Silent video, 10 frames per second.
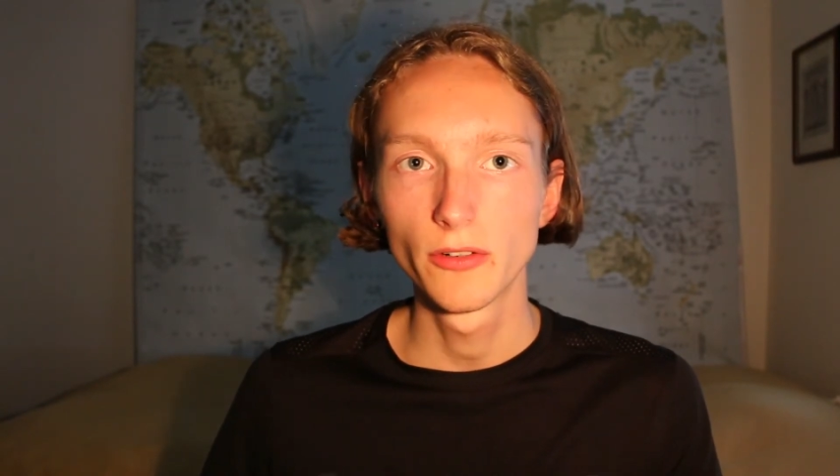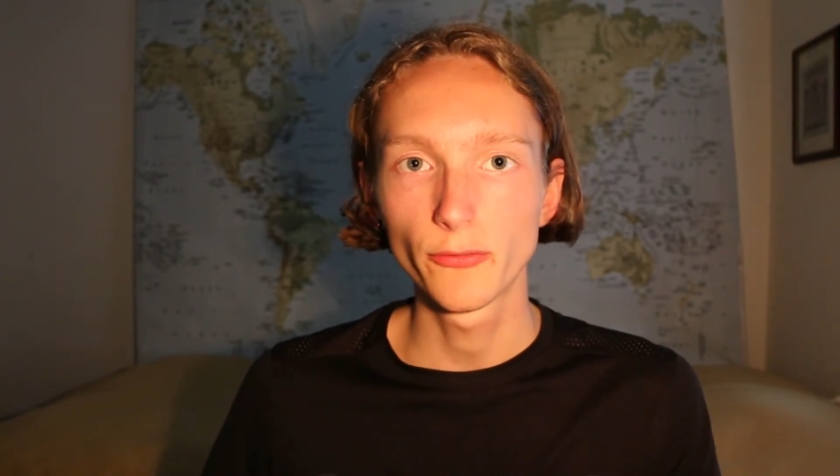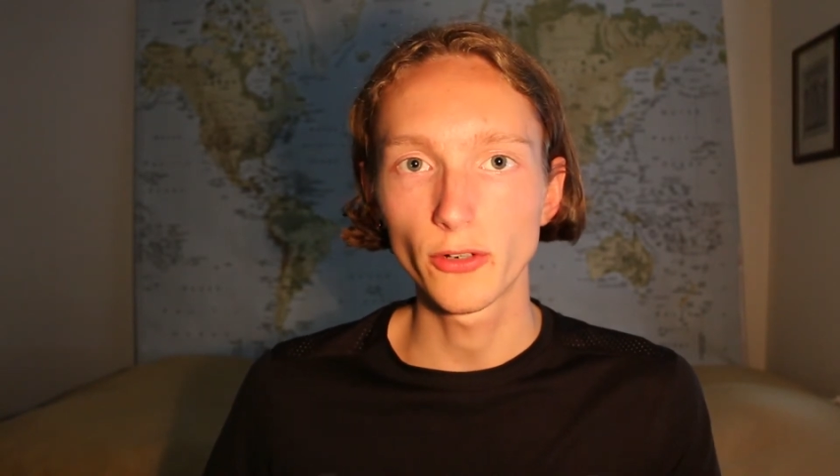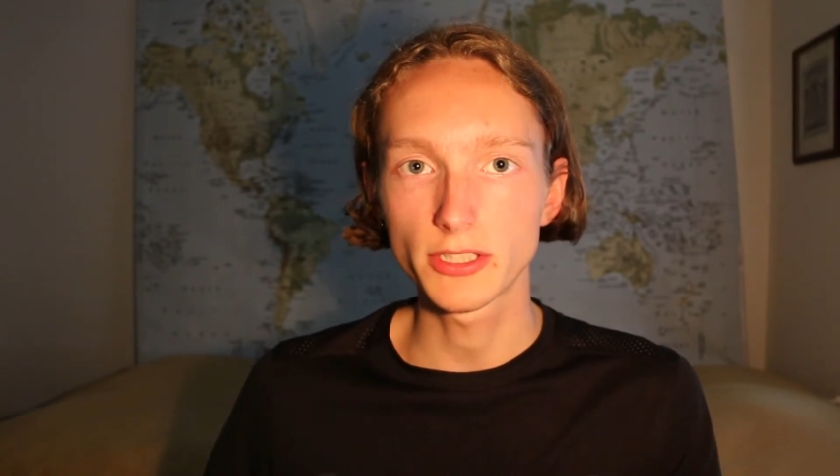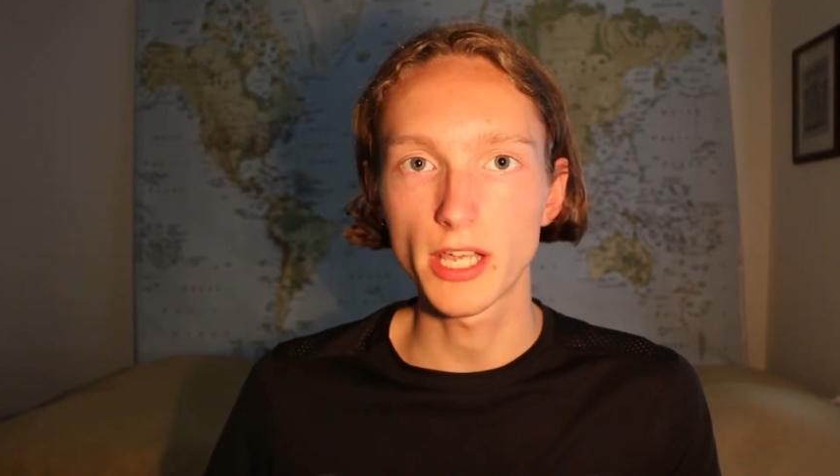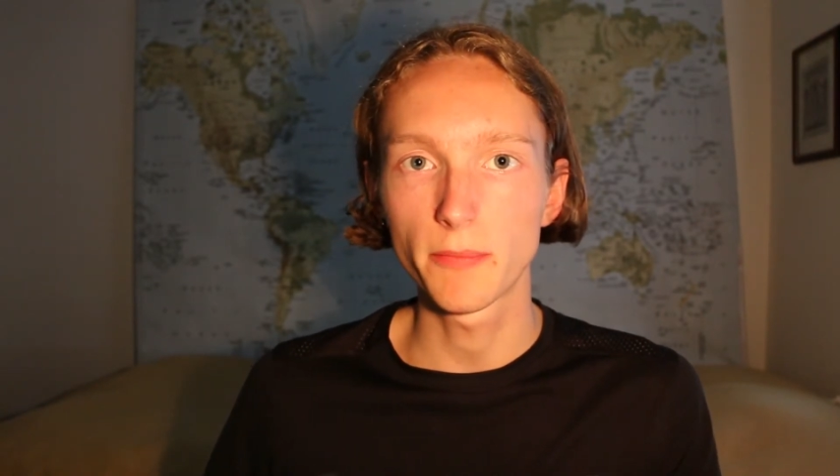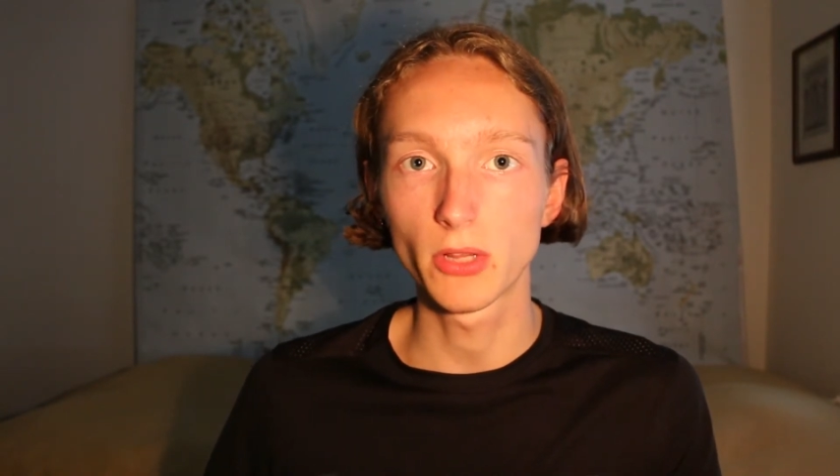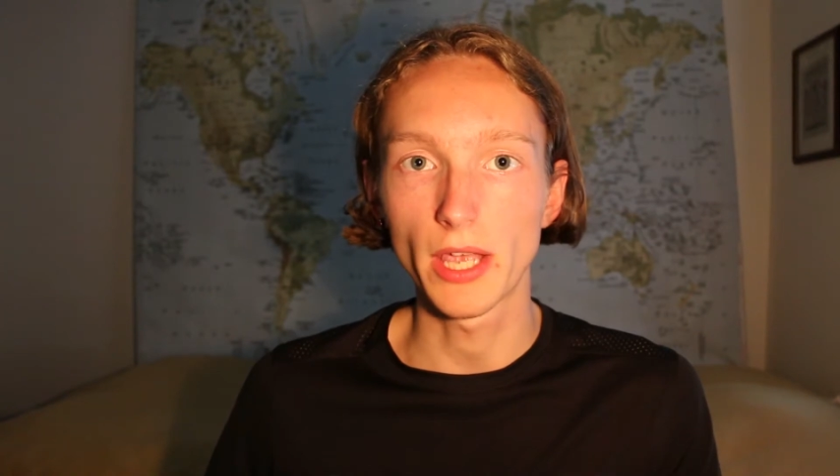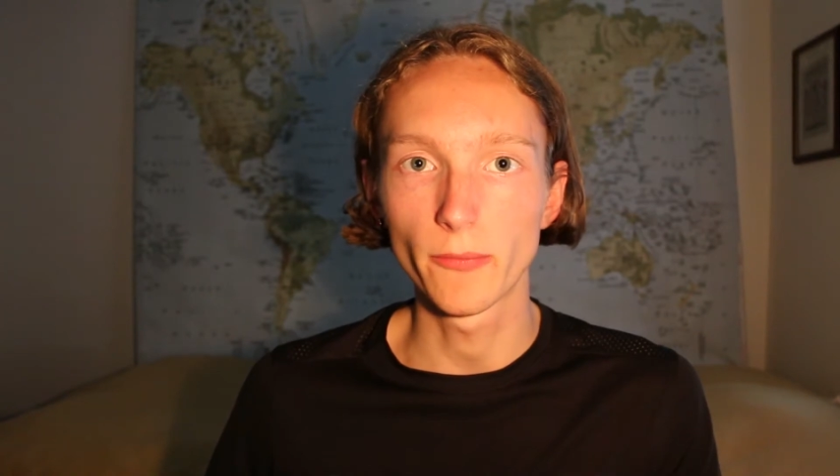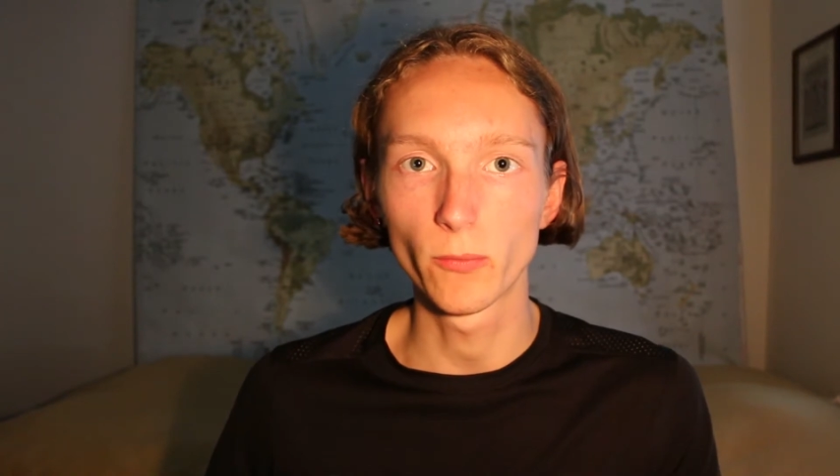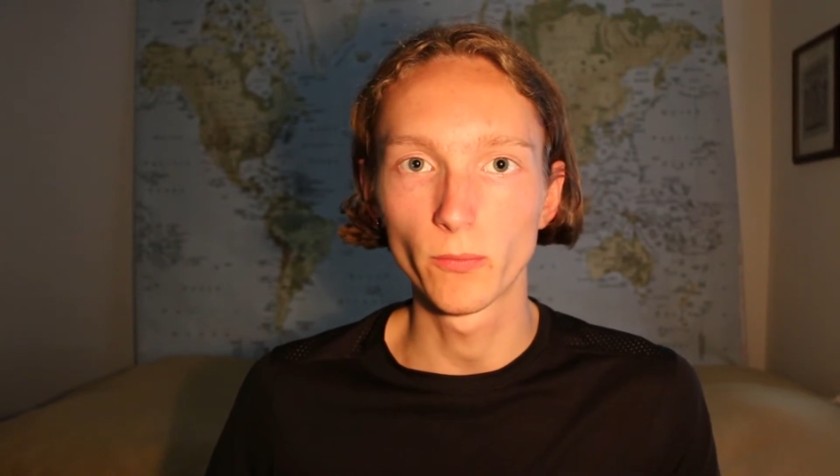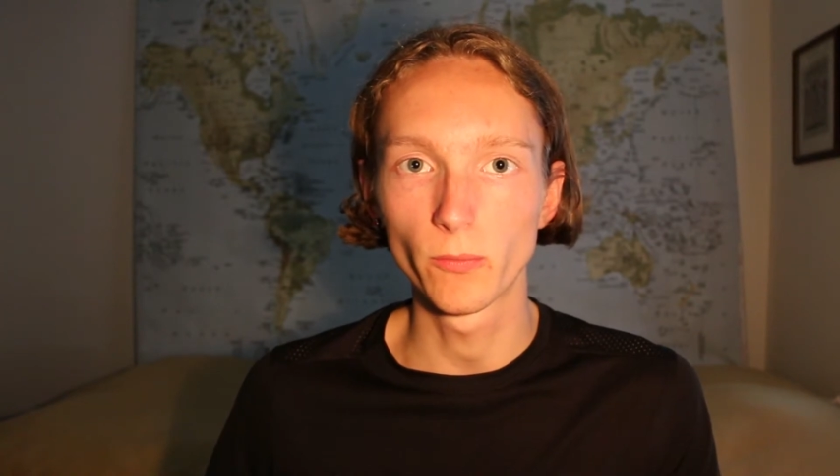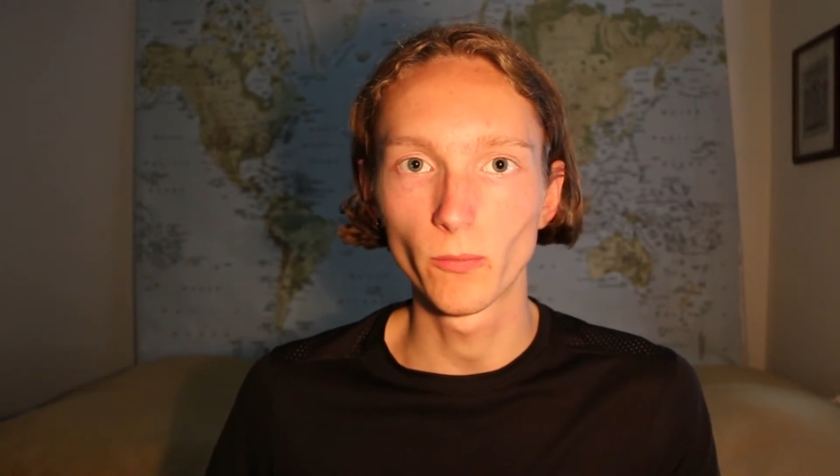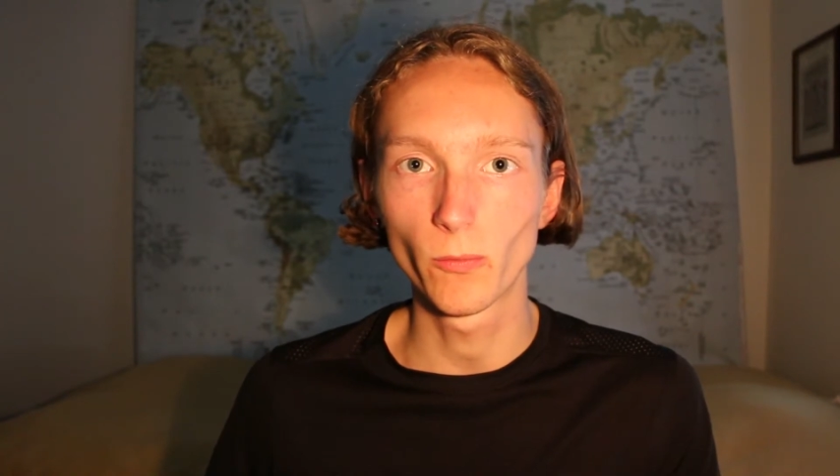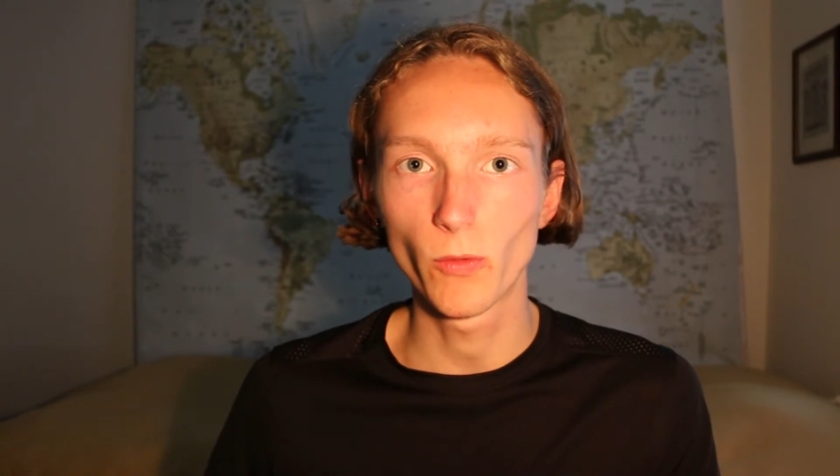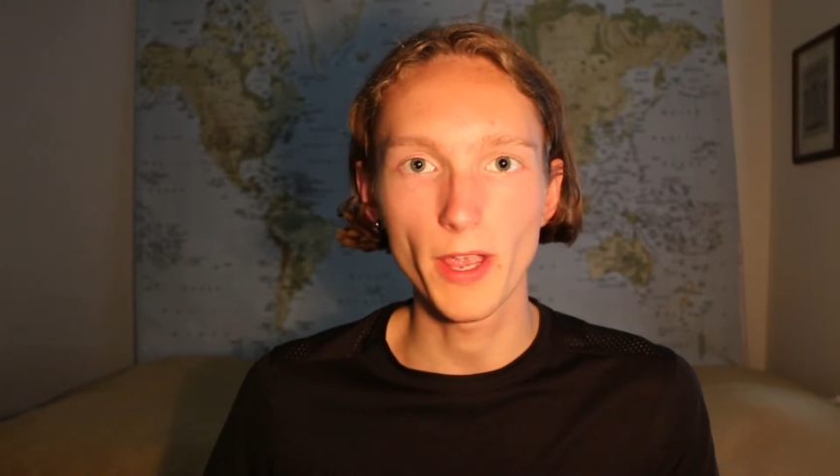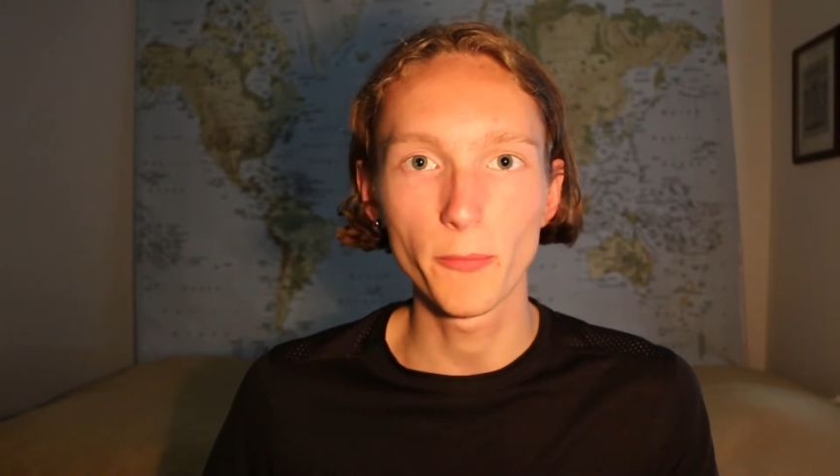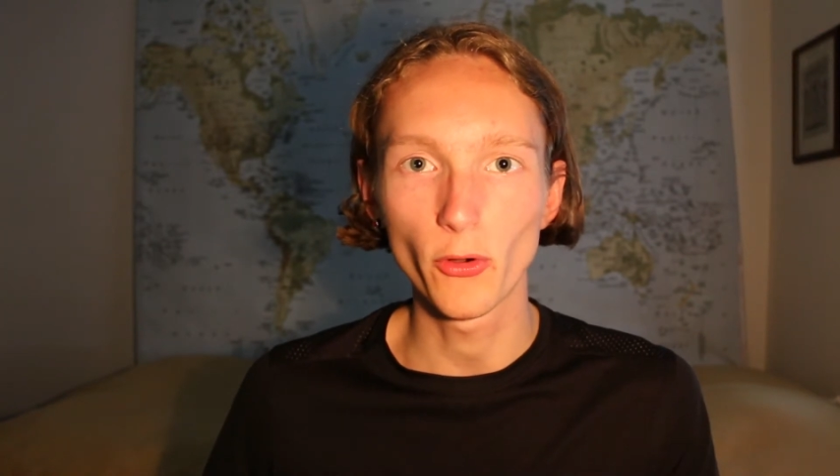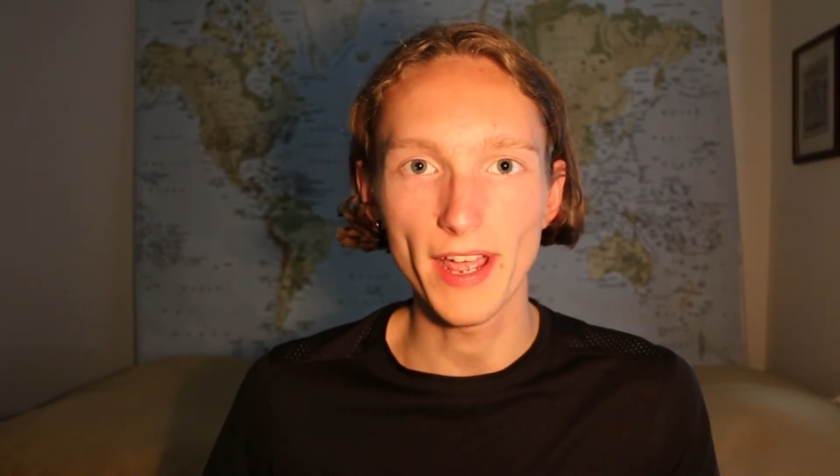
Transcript: For example, I'm way more